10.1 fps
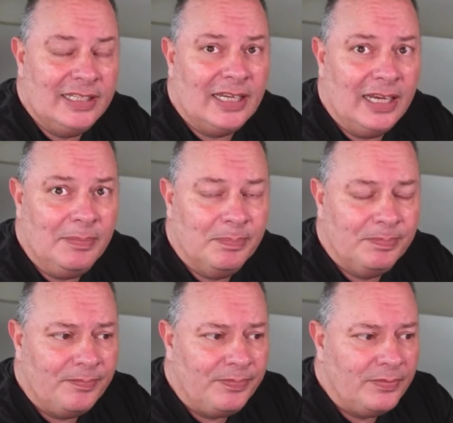time.
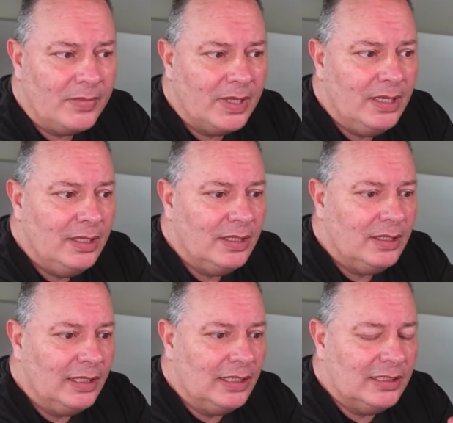
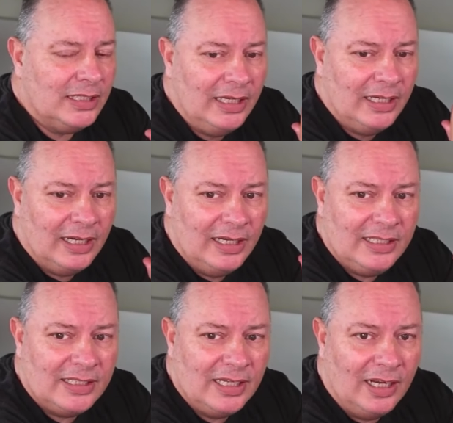Like I say, I
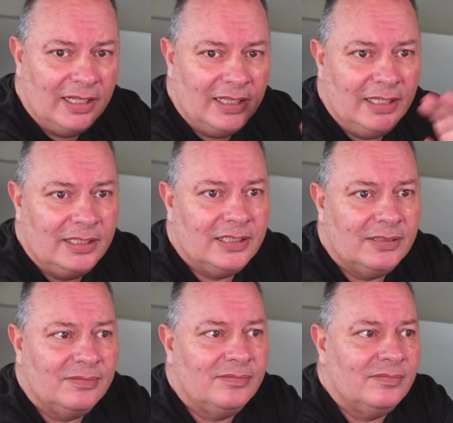started this
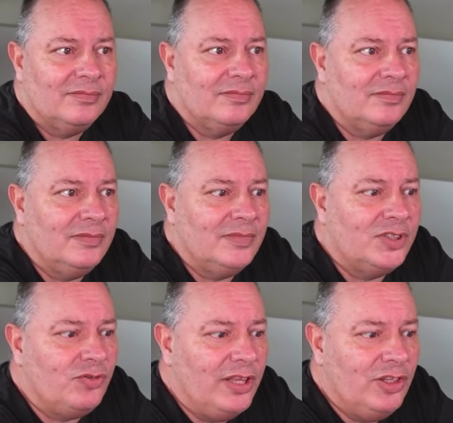
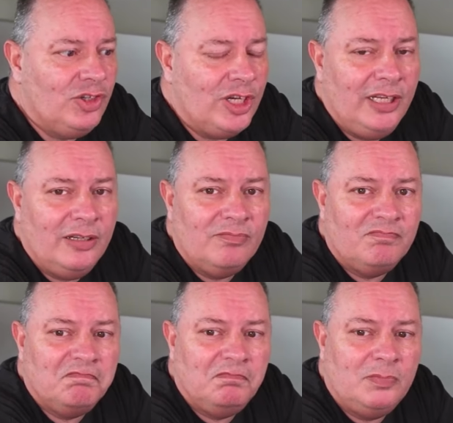strength sheet
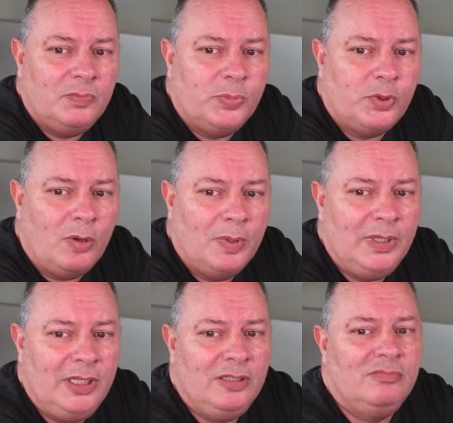
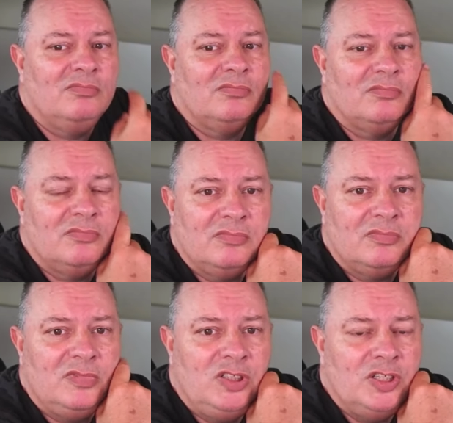probably
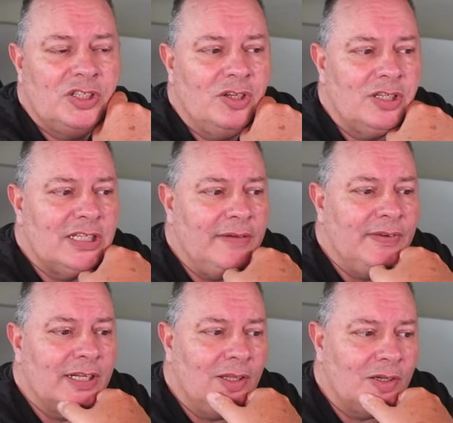just on seven
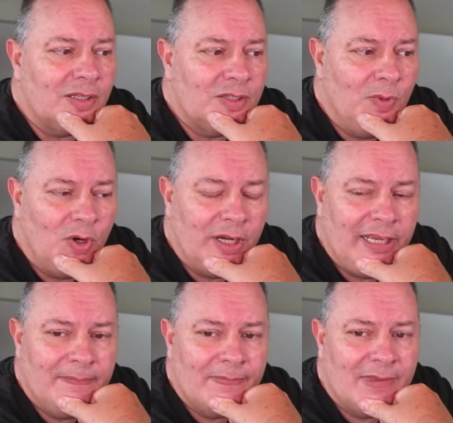o'clock this
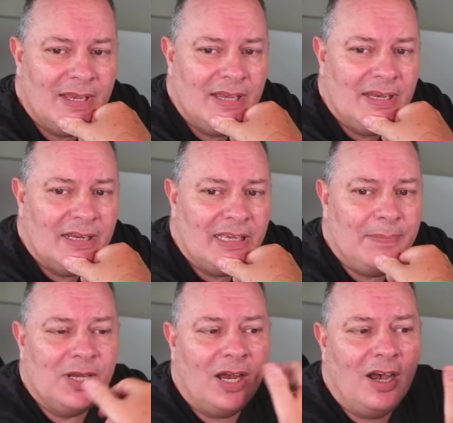morning,
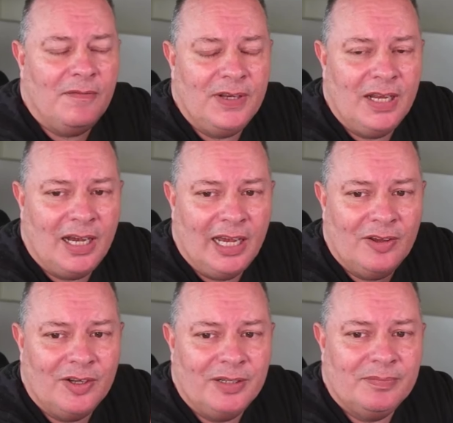kept half an eye
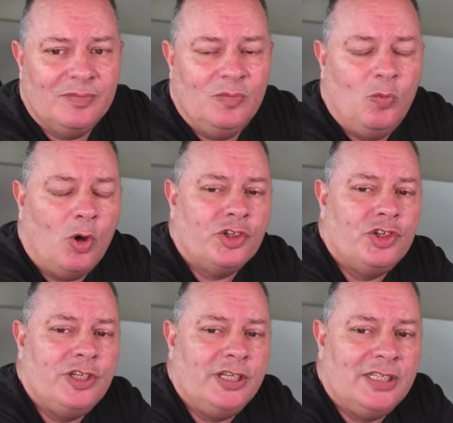on it,
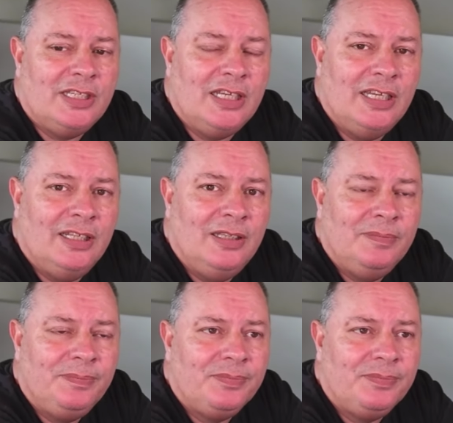watched it till